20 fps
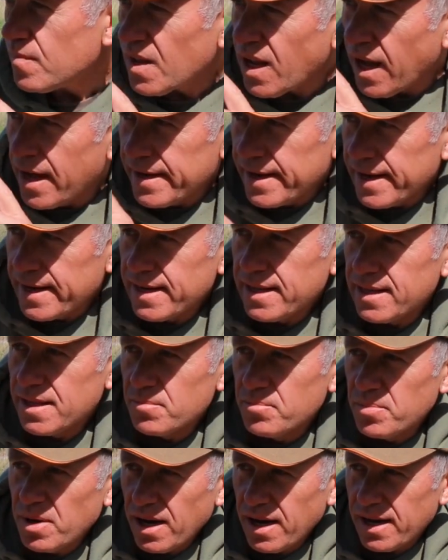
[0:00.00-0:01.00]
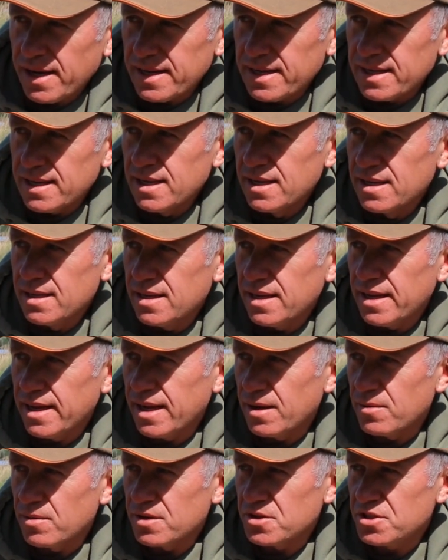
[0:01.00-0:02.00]
then in the bay
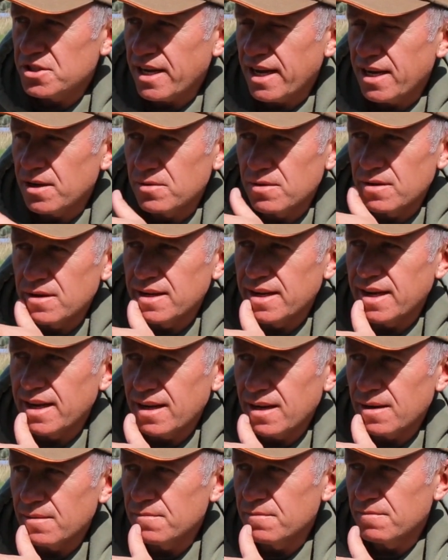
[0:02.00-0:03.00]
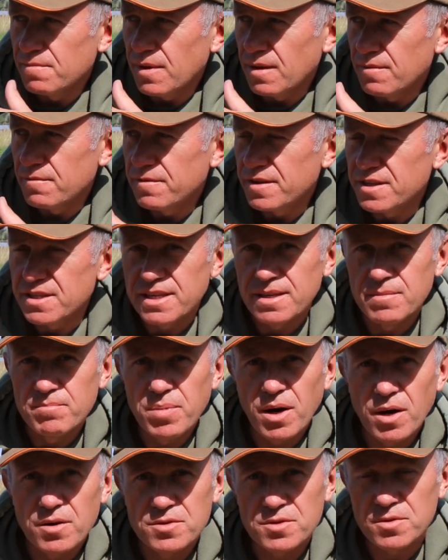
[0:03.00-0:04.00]
here where it's shallower and that, I'm fishing
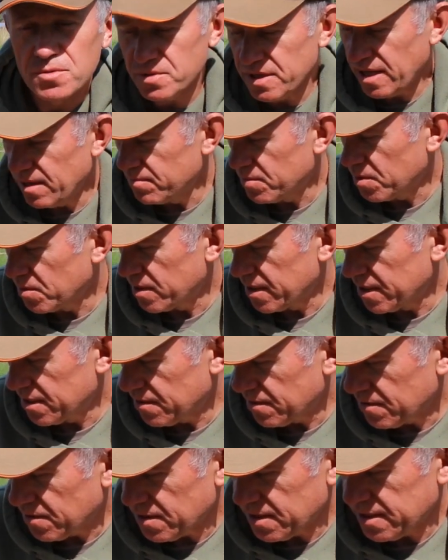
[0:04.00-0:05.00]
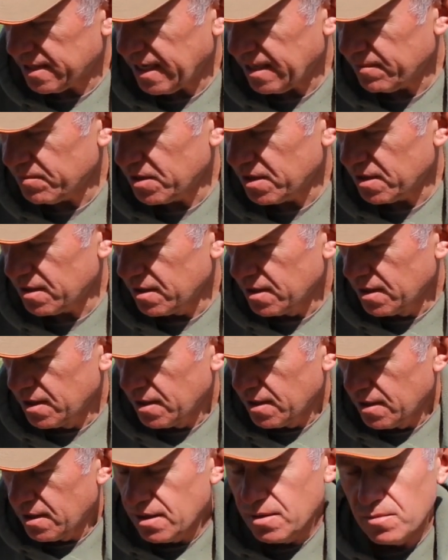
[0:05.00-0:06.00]
particles and boilies, so I've got the same on
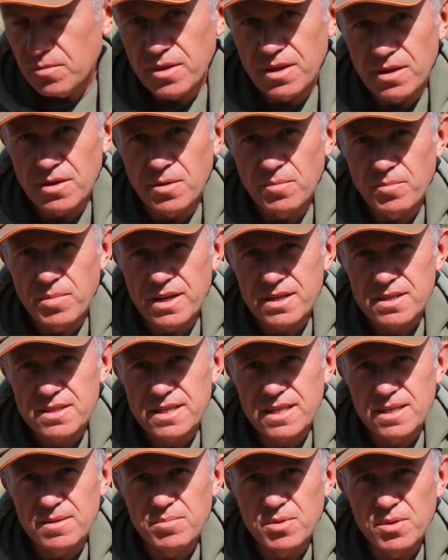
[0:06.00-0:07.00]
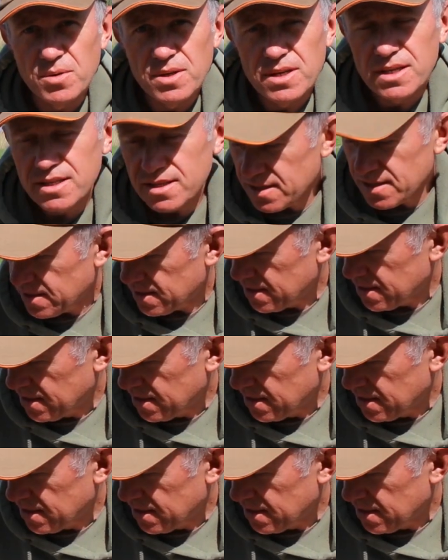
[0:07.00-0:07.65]
with the complex T boilies.